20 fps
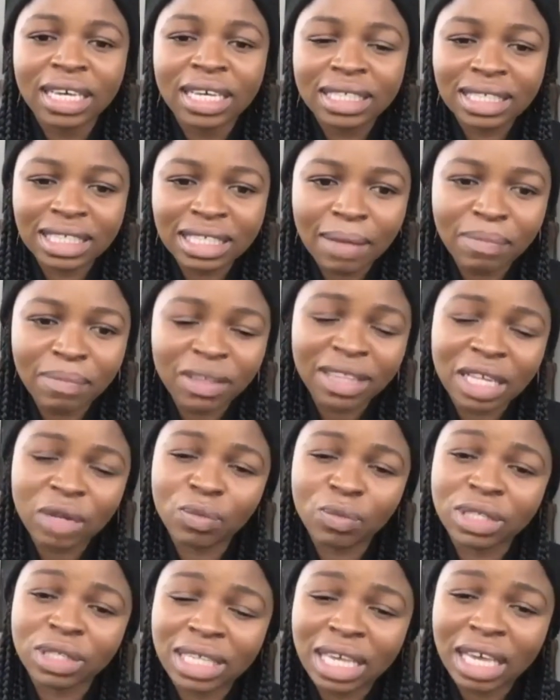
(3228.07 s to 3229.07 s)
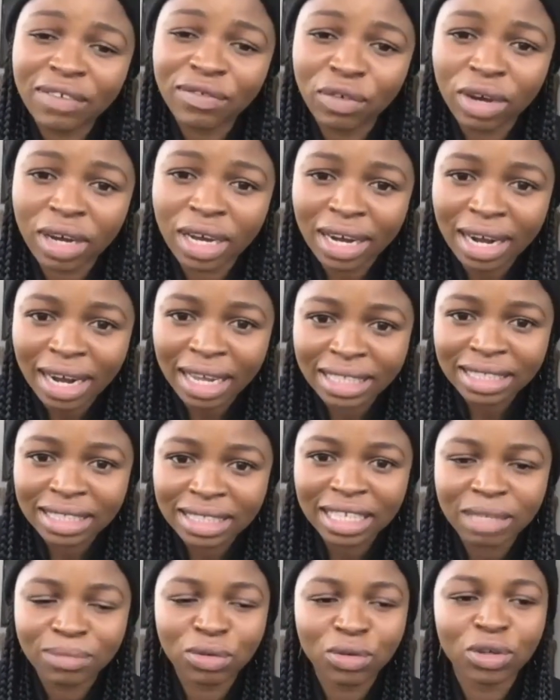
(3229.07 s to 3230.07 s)
something that we take for
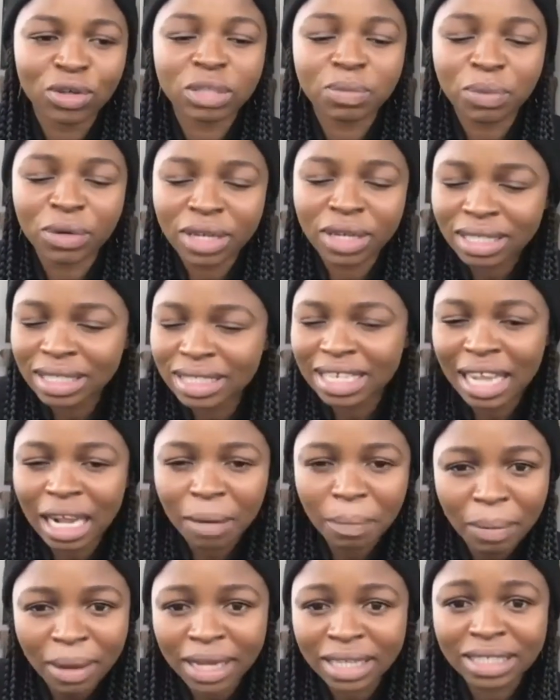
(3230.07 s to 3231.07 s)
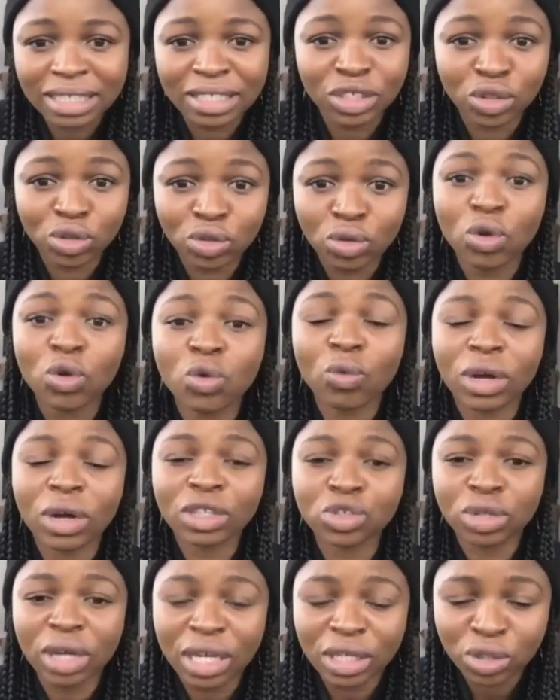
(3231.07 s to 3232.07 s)
granted, because political parties don't
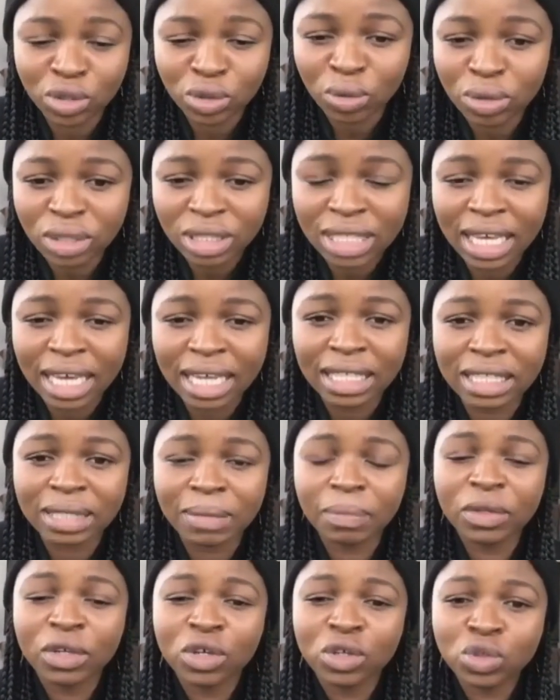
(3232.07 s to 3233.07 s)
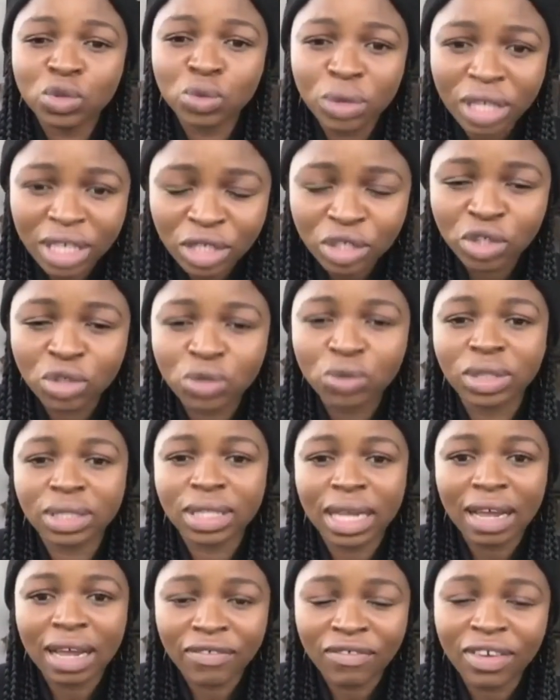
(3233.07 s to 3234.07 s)
want to associate to issues
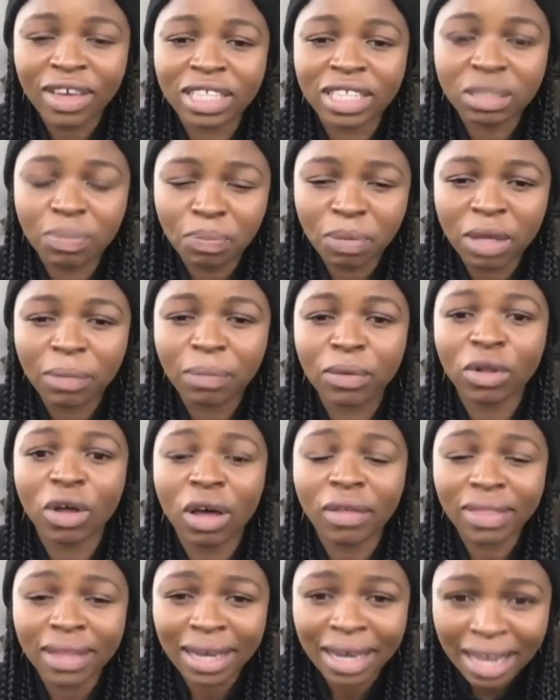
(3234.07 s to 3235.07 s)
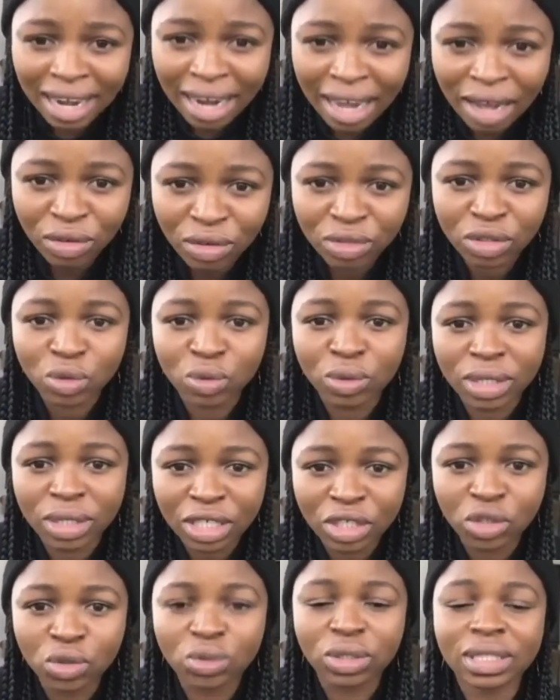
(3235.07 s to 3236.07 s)
that affect people on the ground, to
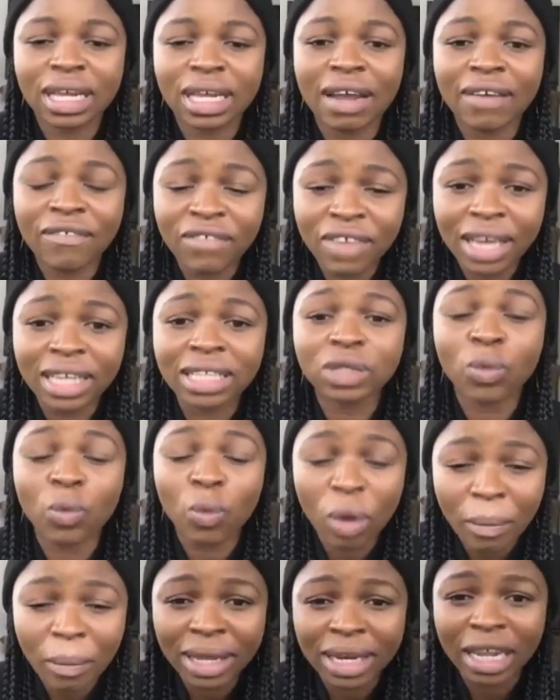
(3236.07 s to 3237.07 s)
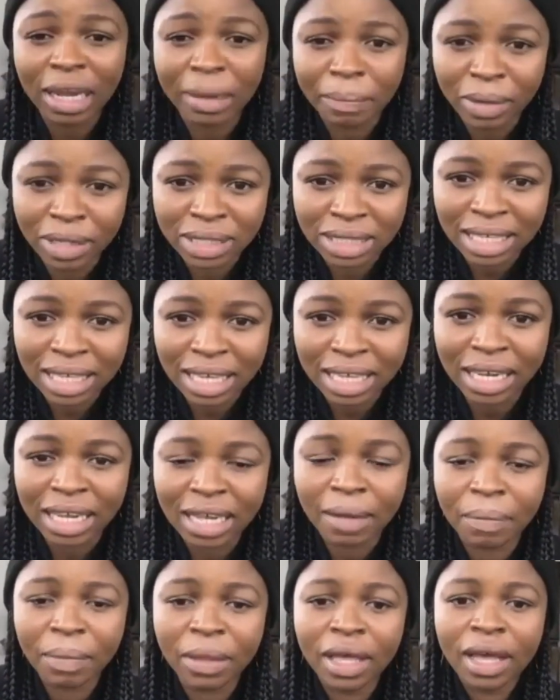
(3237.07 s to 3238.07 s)
issues that affect women in
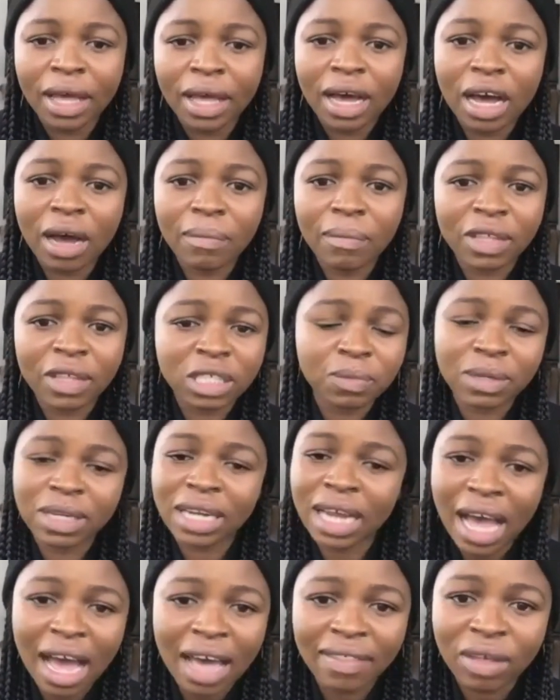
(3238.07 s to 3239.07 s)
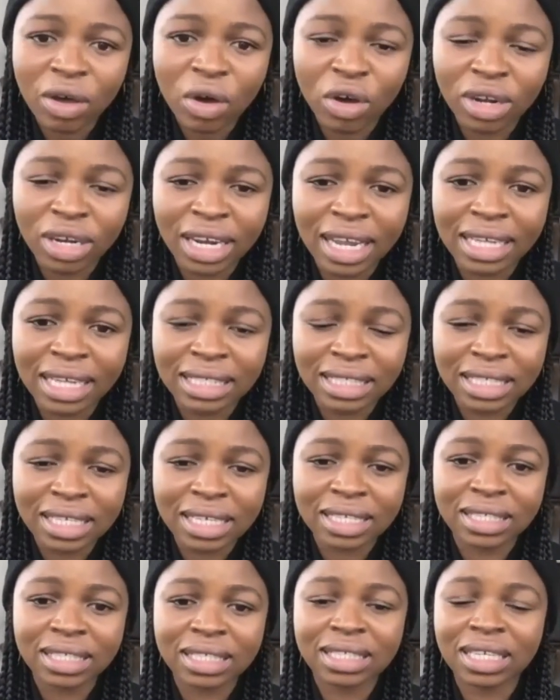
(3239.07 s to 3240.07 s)
particular. There's been other online
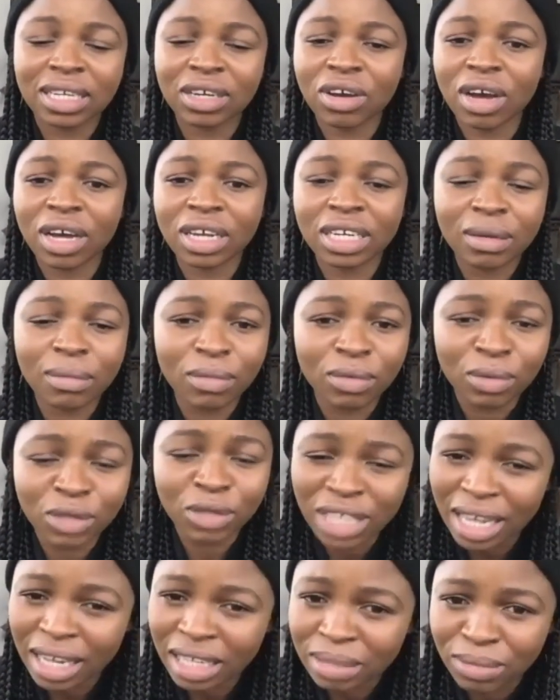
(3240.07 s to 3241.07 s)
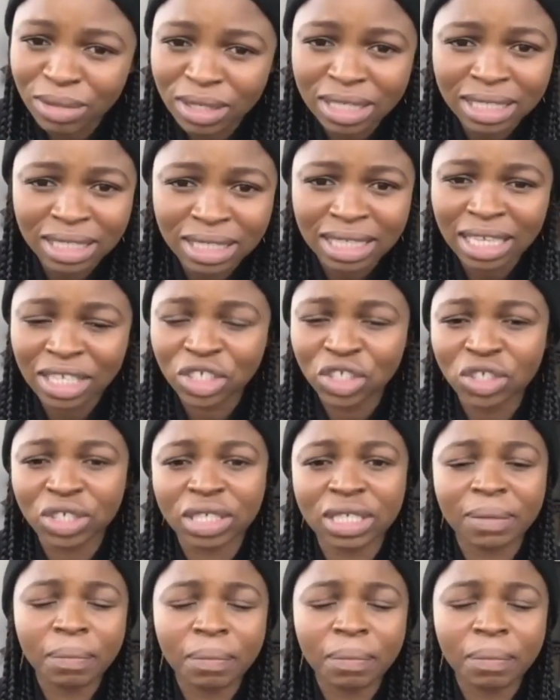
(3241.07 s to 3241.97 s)
series regarding child molestation,